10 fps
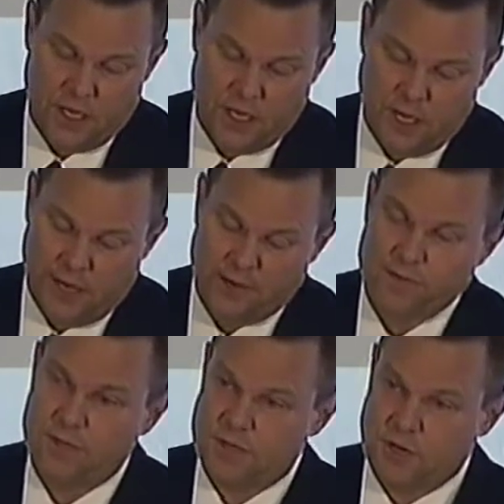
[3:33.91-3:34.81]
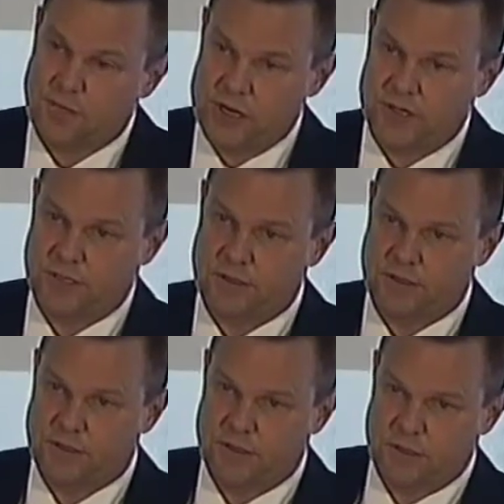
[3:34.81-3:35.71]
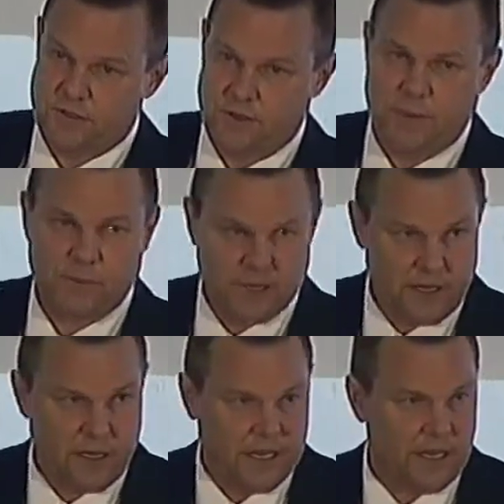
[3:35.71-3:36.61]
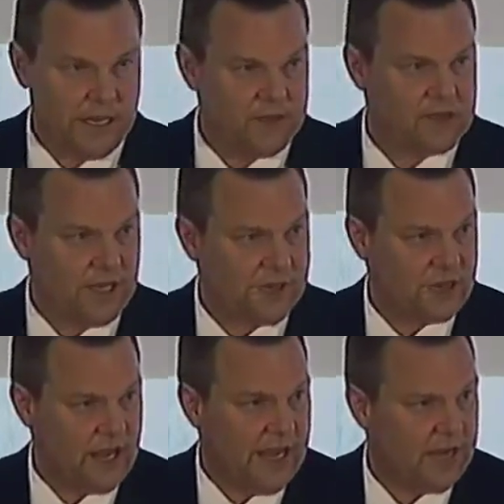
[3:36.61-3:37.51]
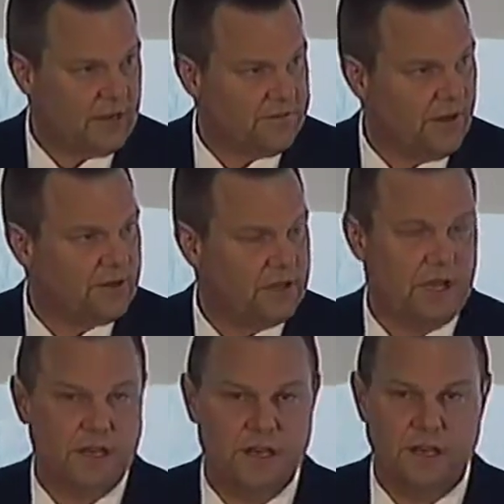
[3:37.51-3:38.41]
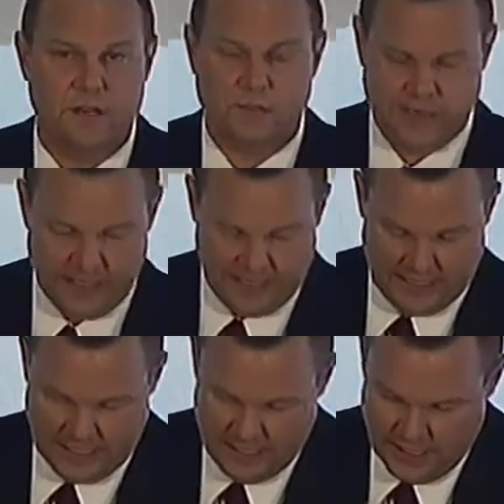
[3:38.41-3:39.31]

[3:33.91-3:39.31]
and for some reason the Republican-led legislature that year felt that they needed to deregulate,